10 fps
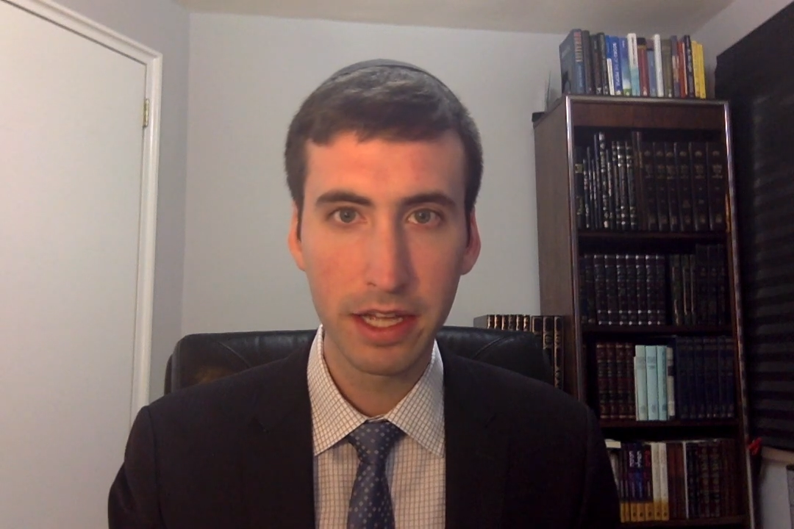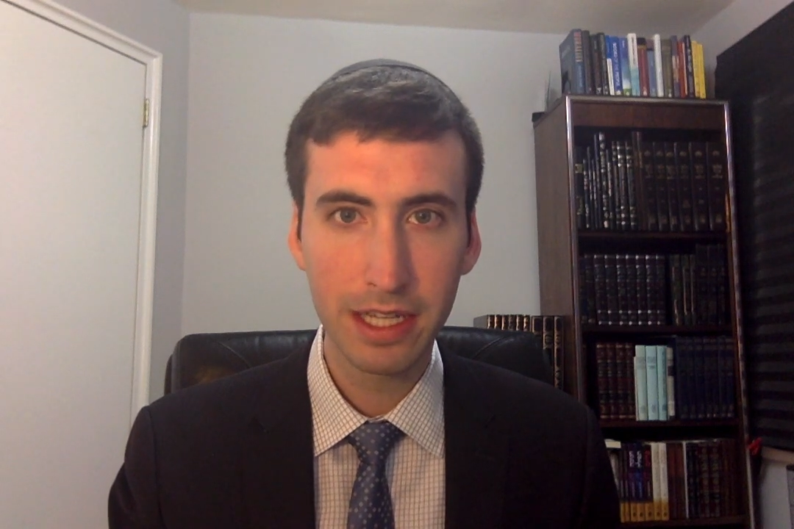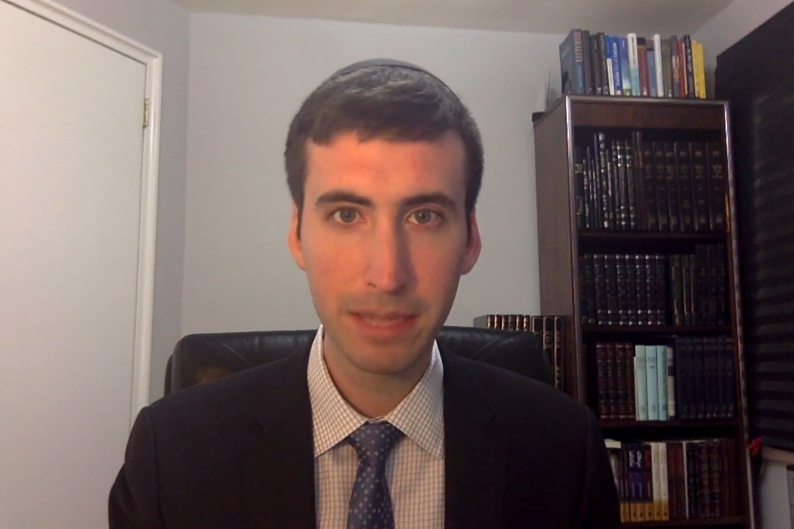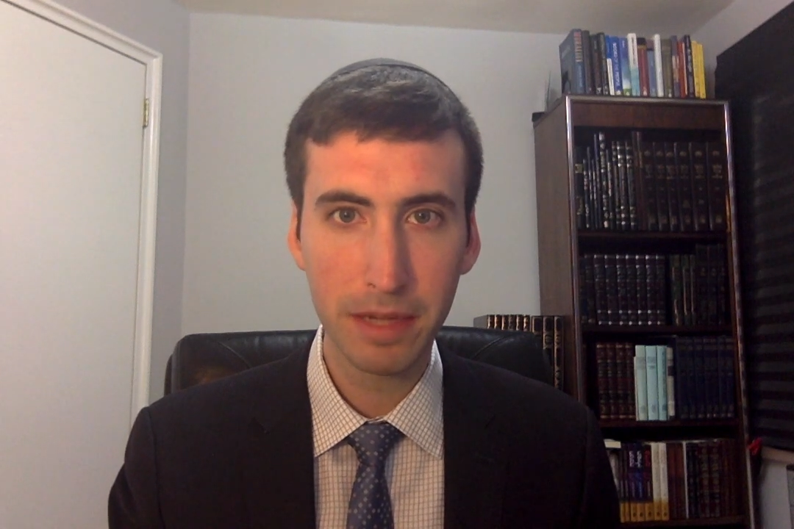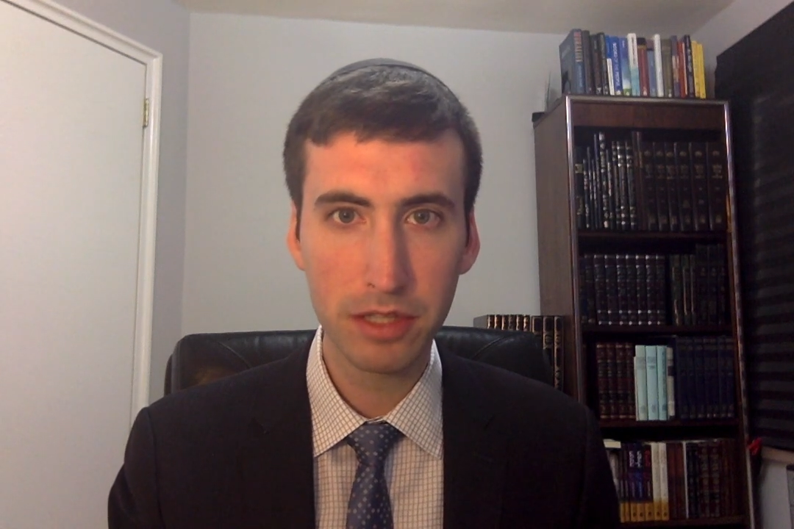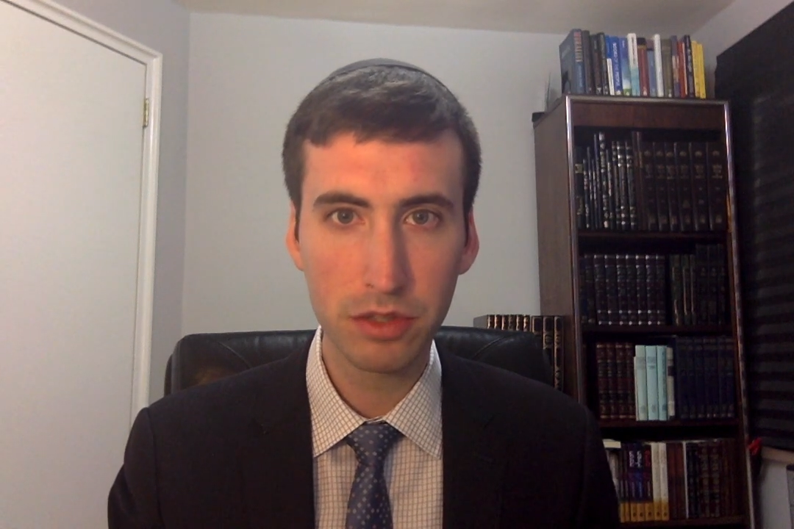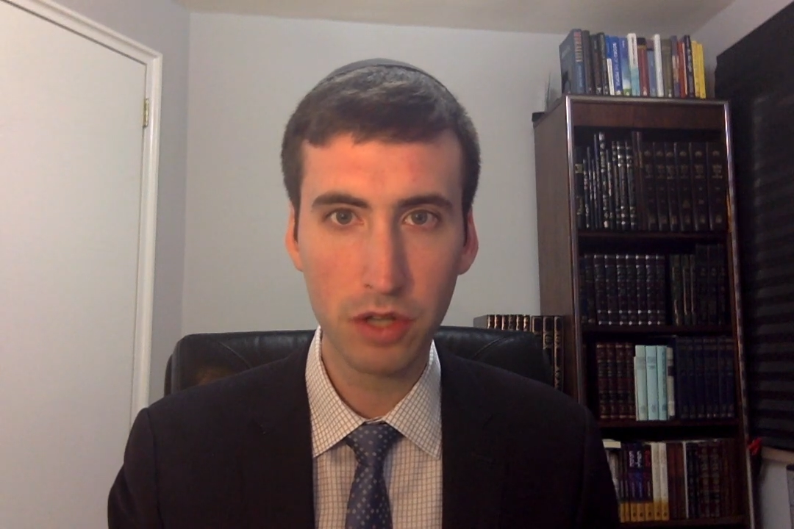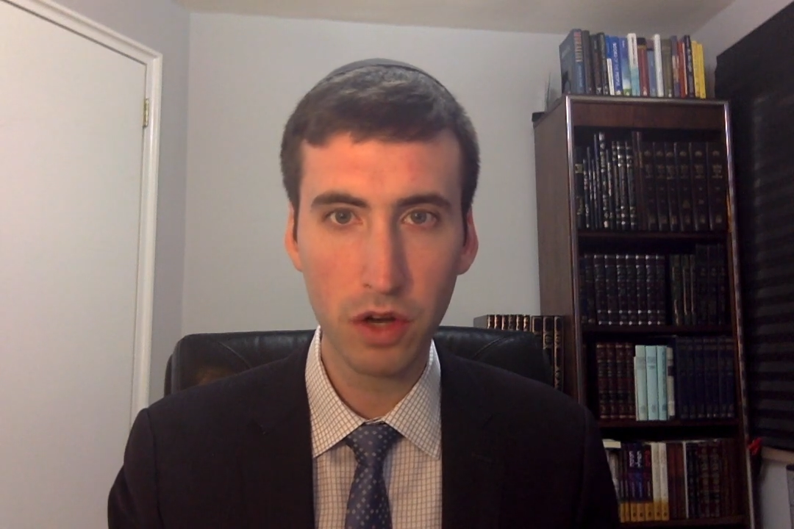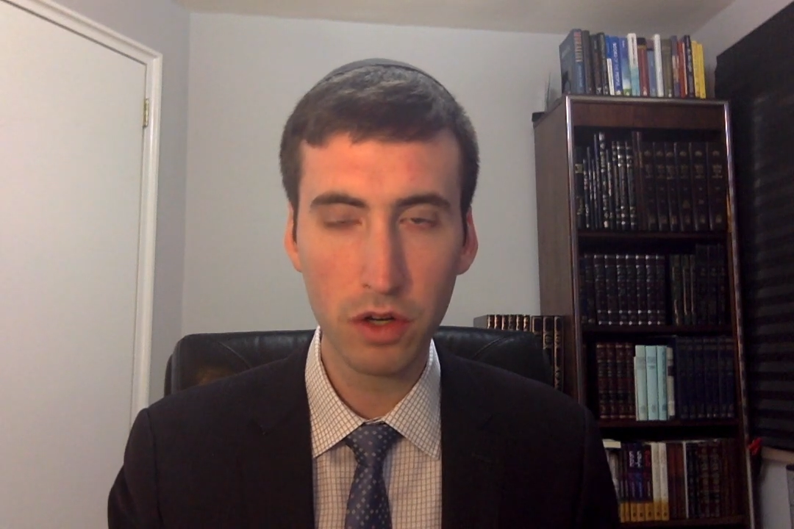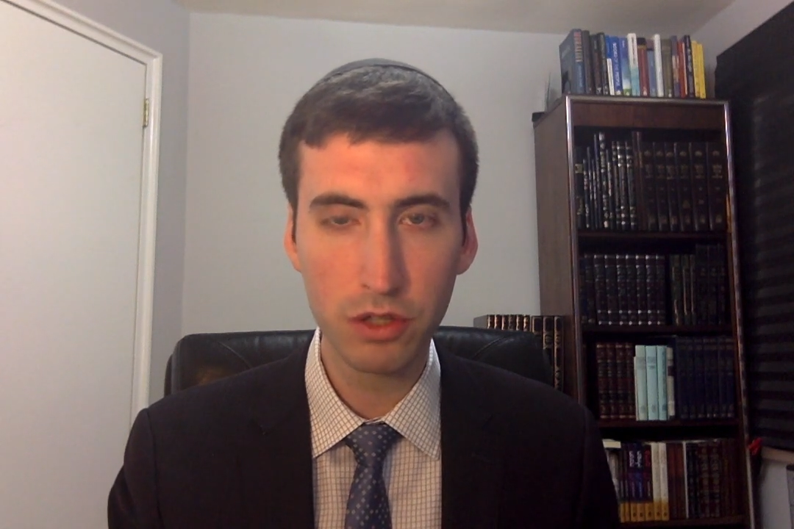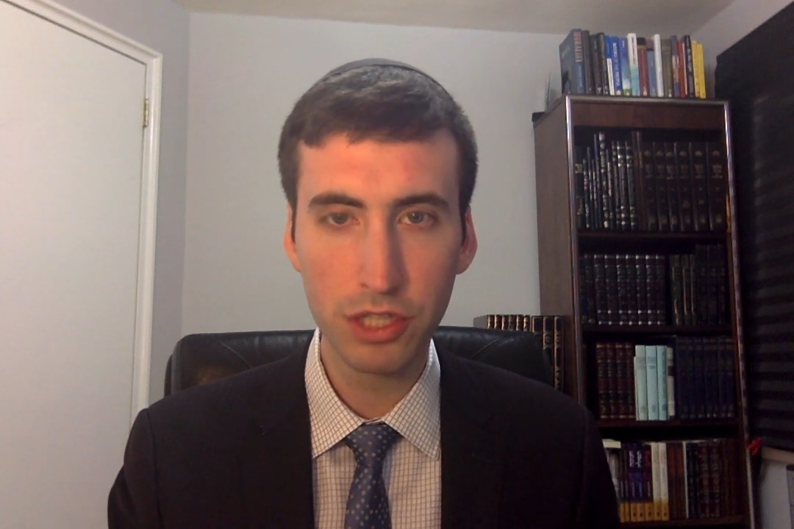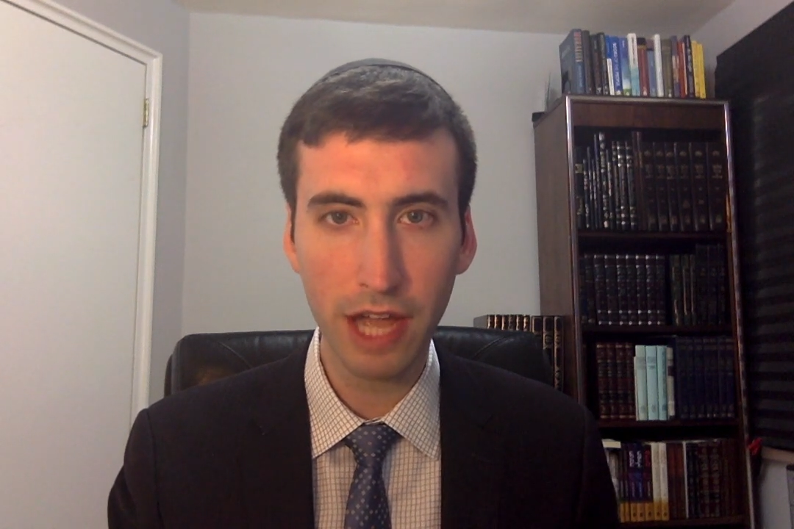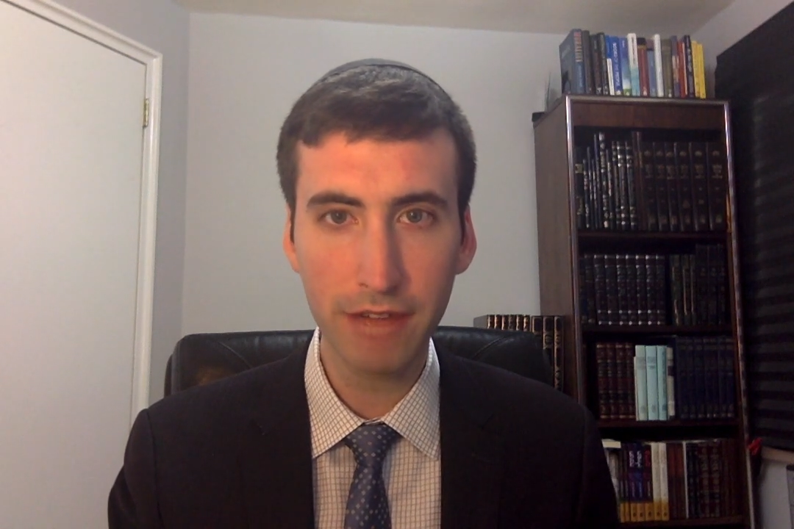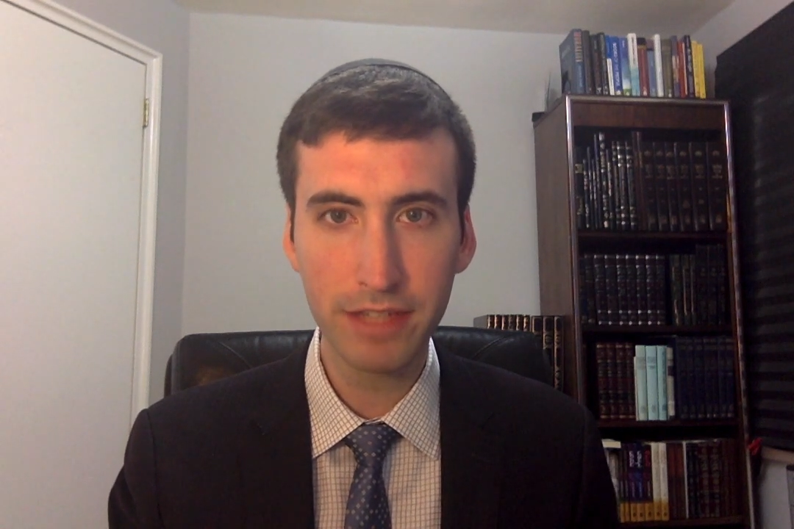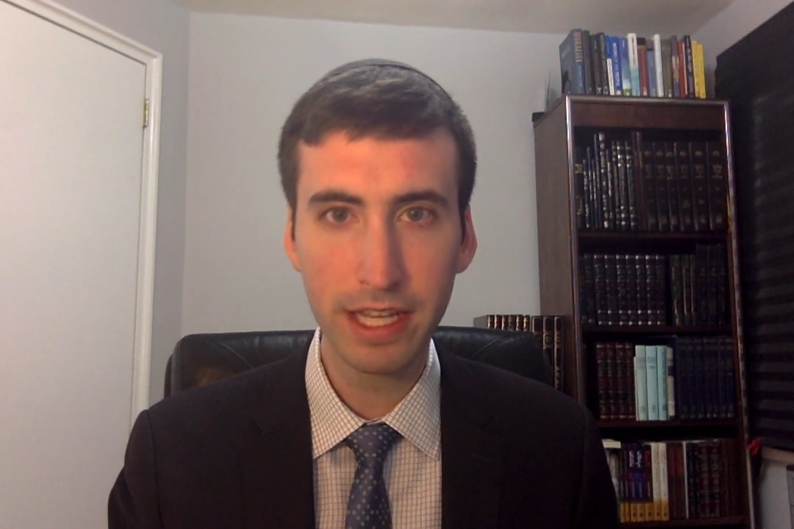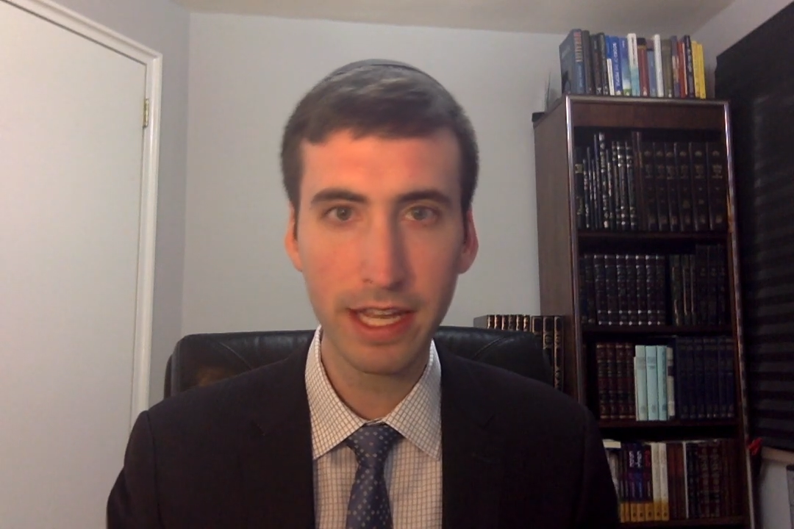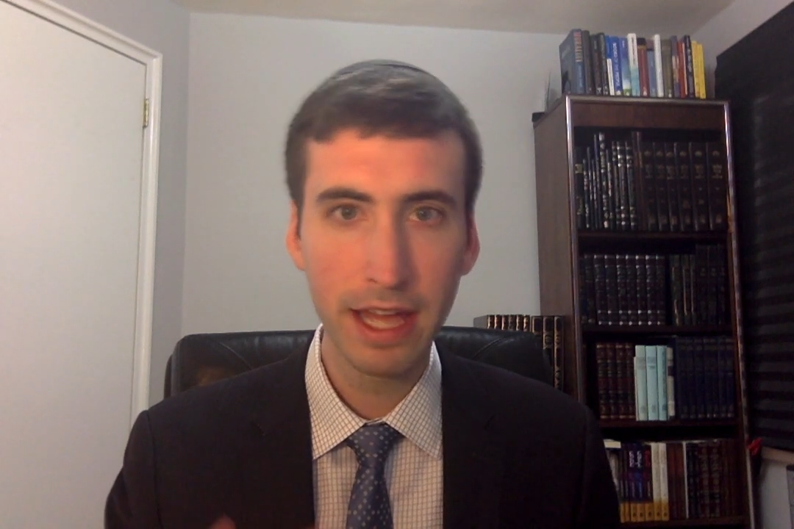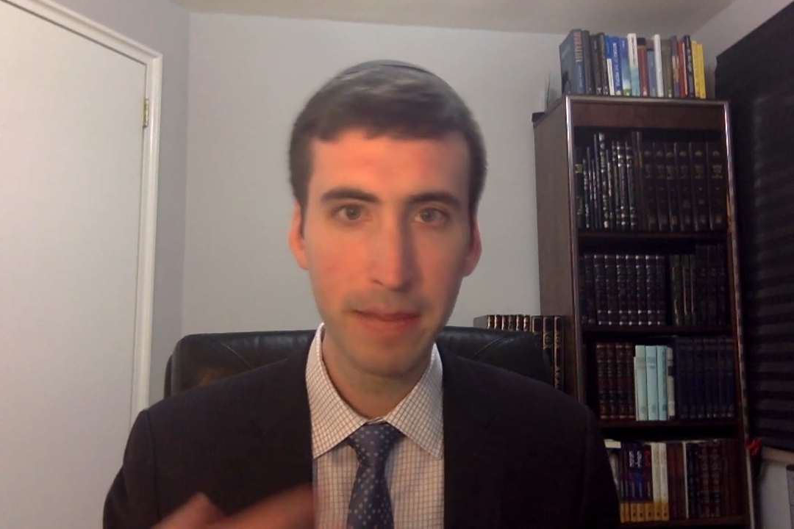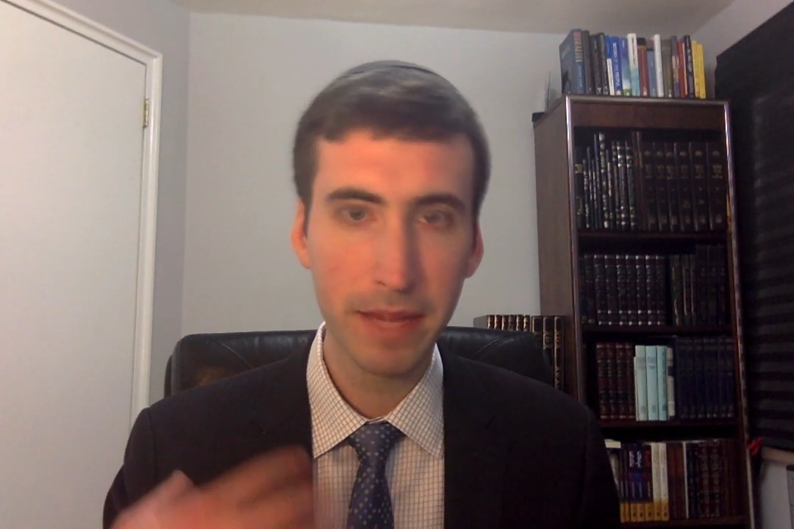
Kiba Sukkot Shavti,